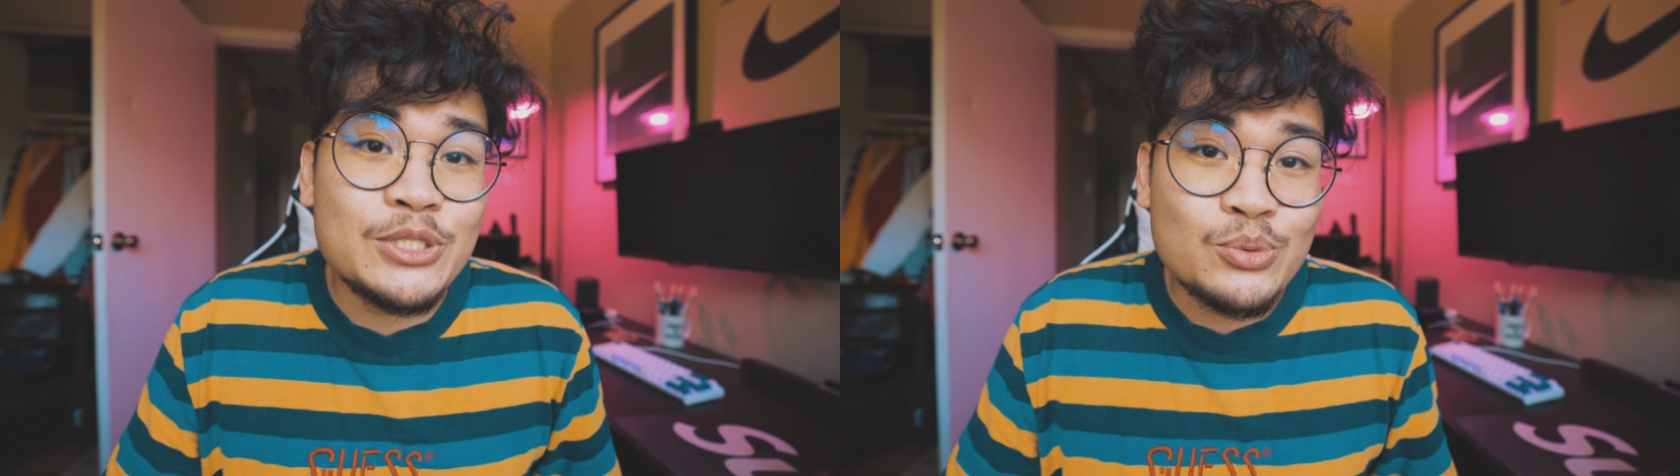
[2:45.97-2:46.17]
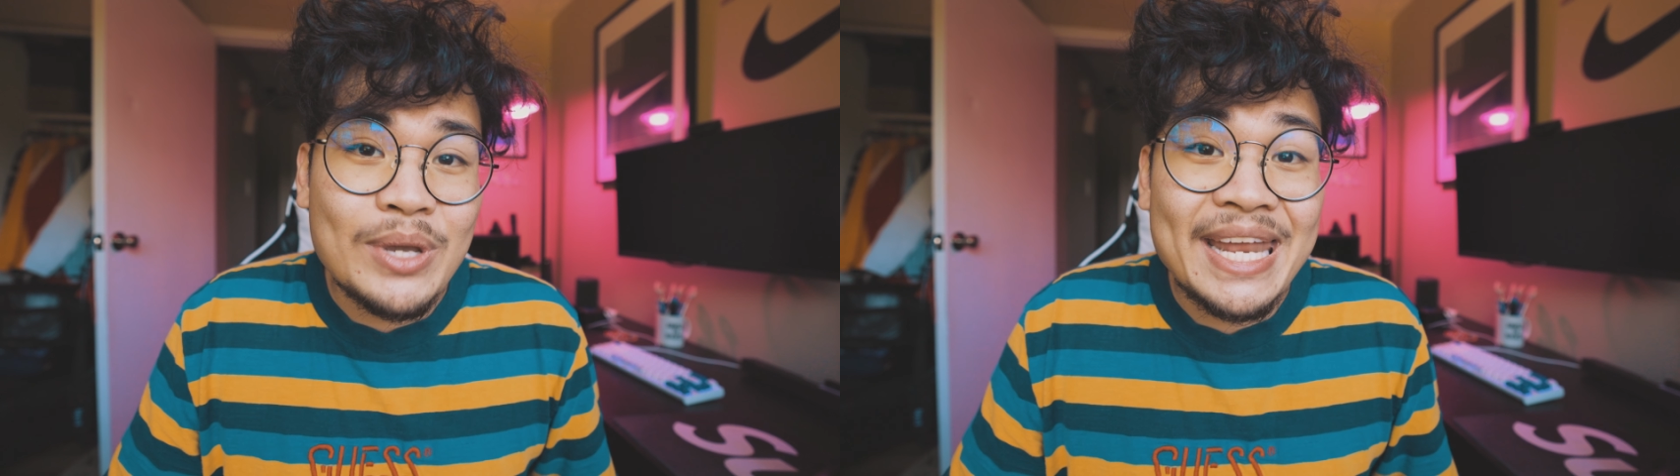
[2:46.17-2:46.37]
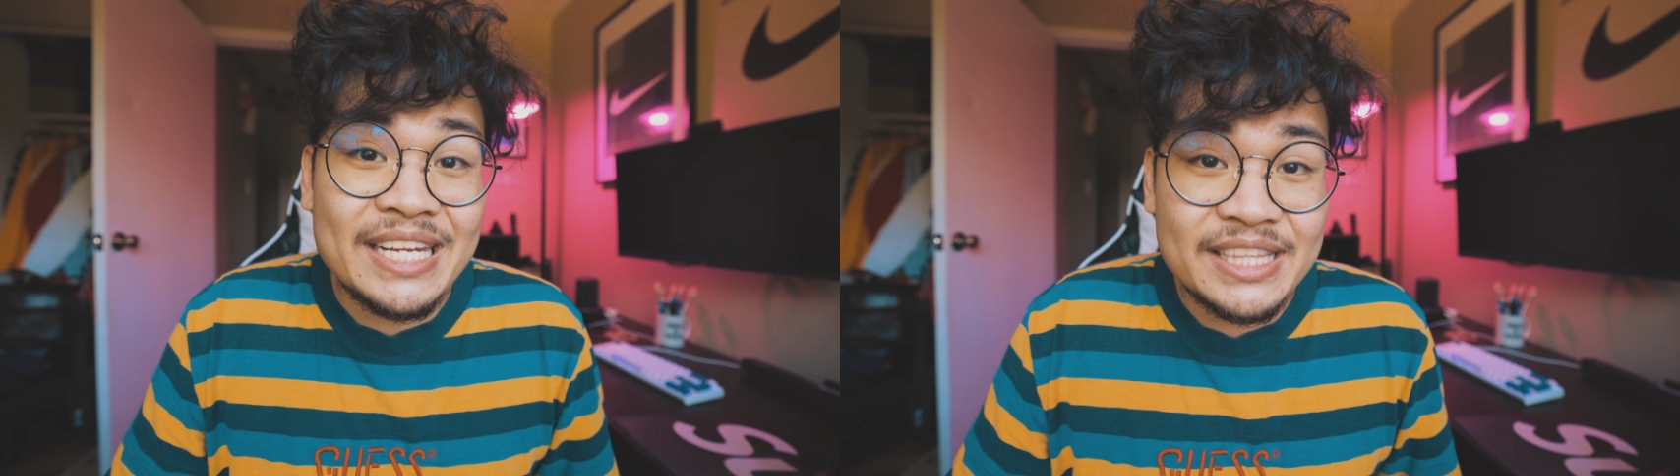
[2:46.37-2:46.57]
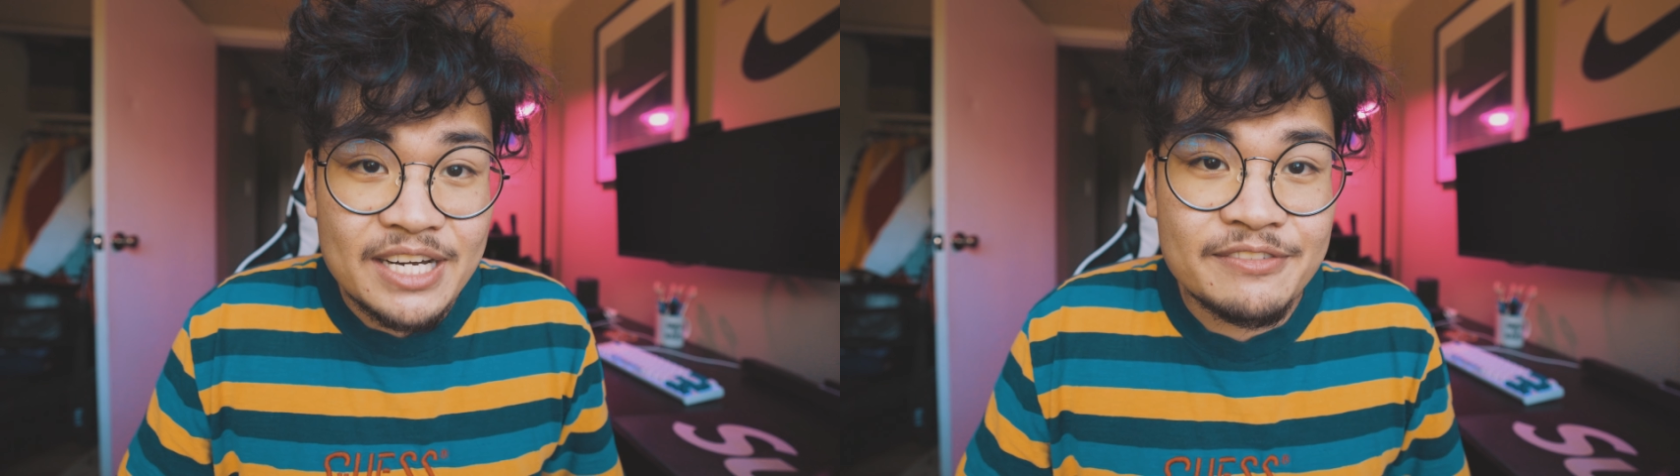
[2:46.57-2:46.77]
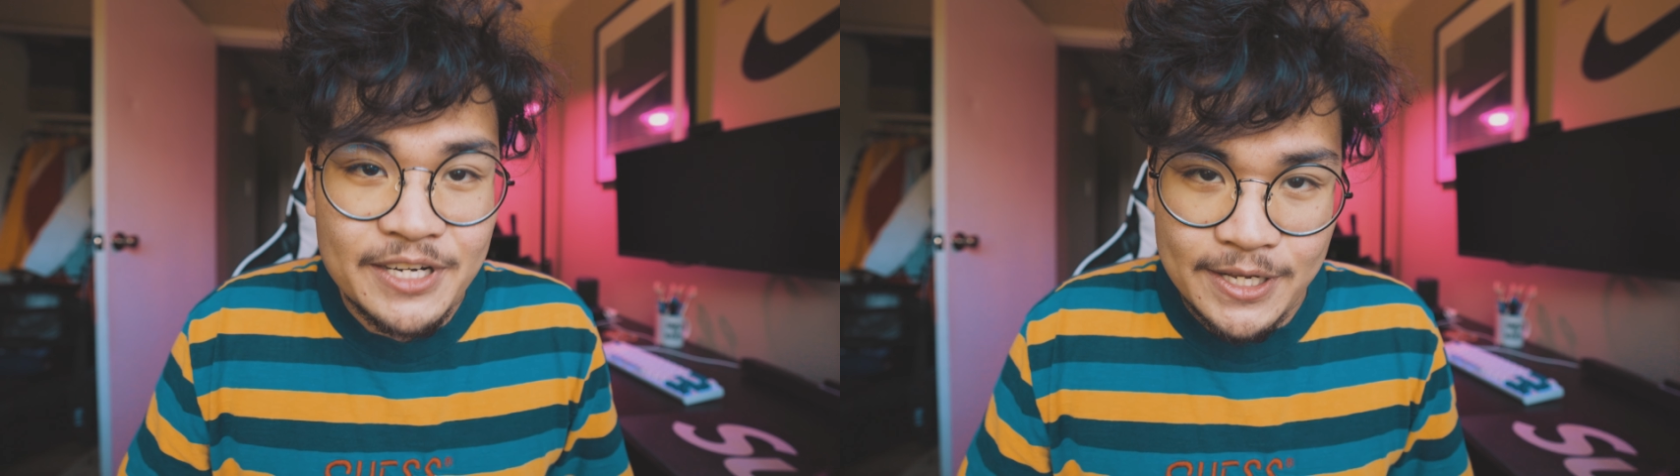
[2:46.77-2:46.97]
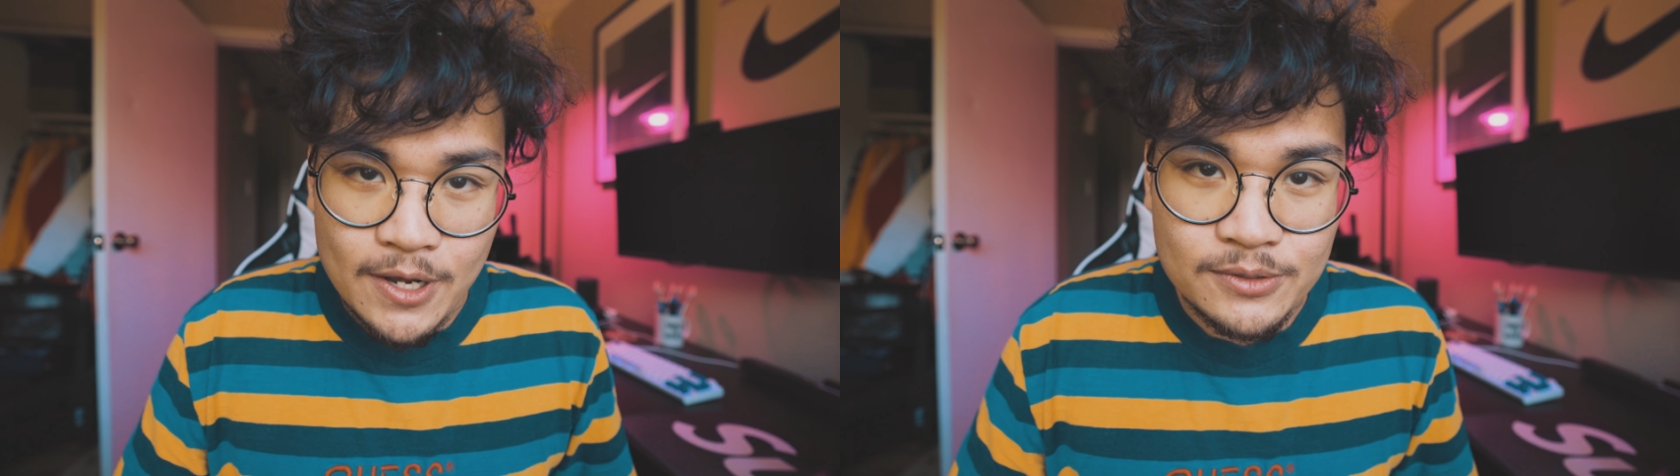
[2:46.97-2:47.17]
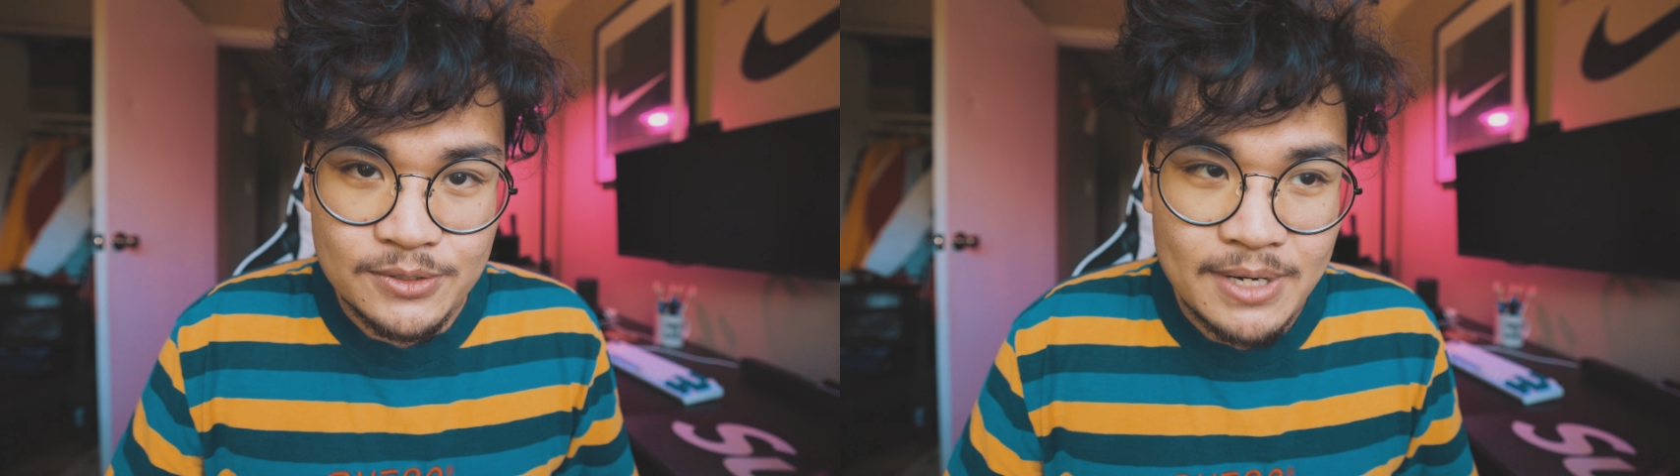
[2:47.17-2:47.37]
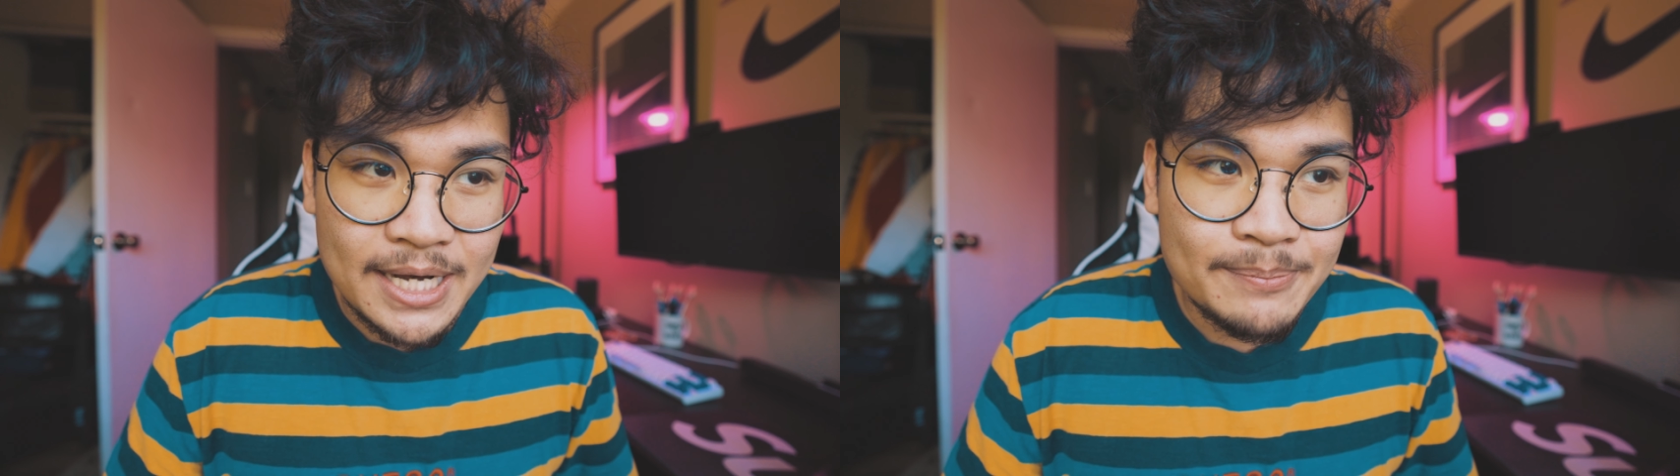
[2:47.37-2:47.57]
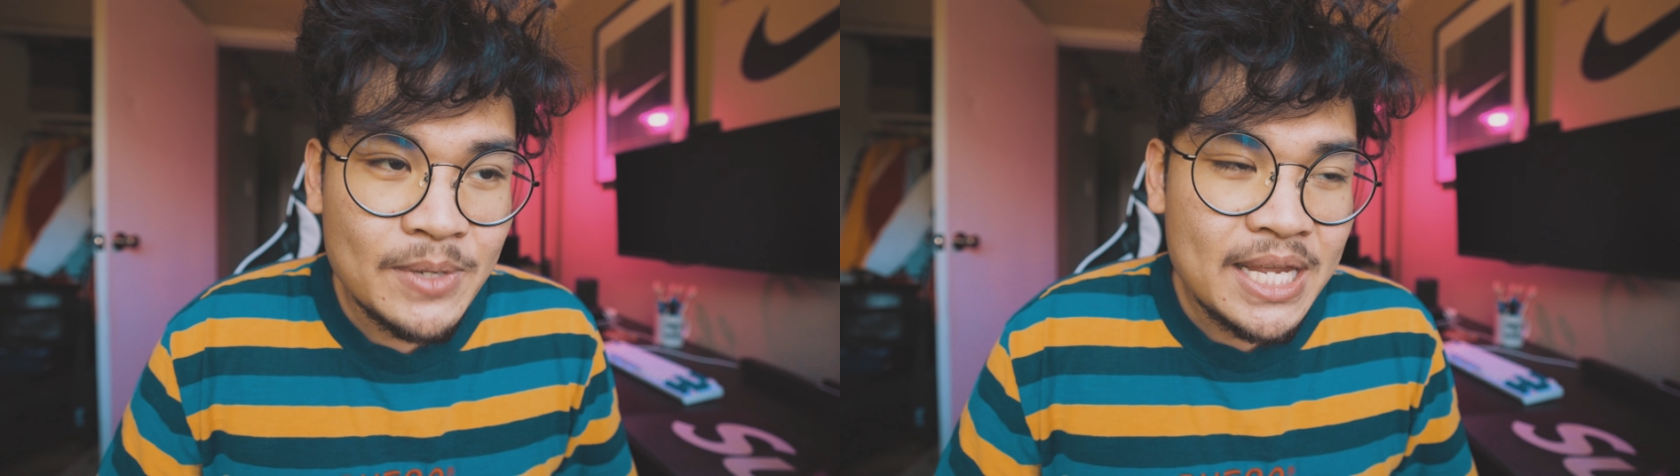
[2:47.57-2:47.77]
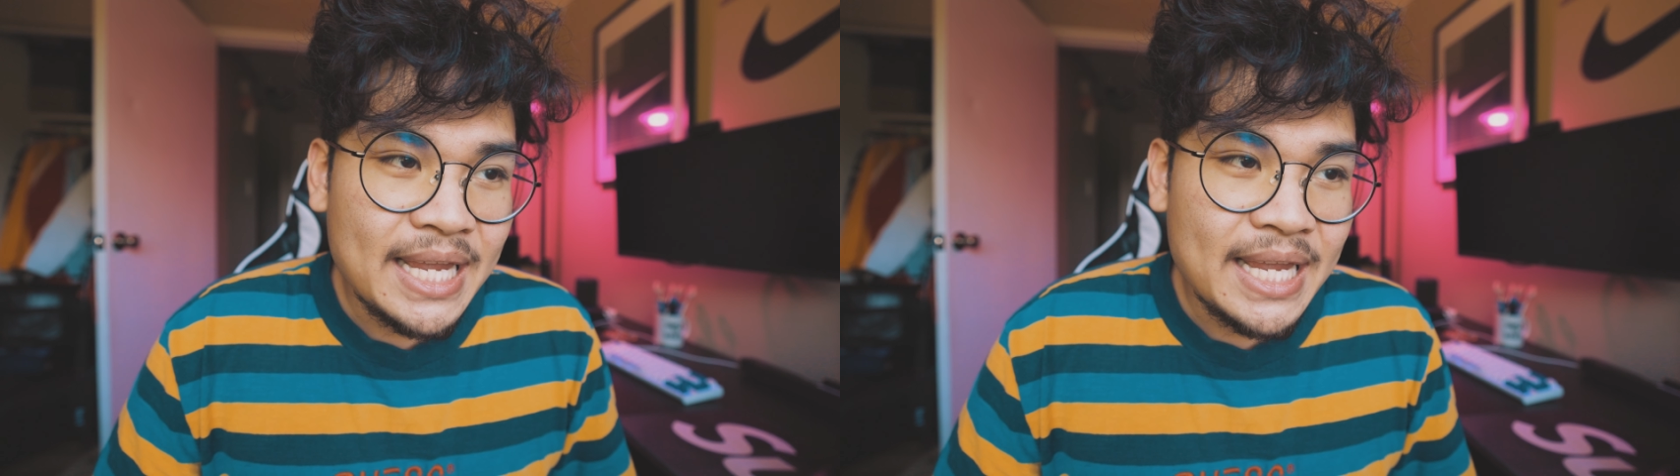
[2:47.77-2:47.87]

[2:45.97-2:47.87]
to edit their videos, right?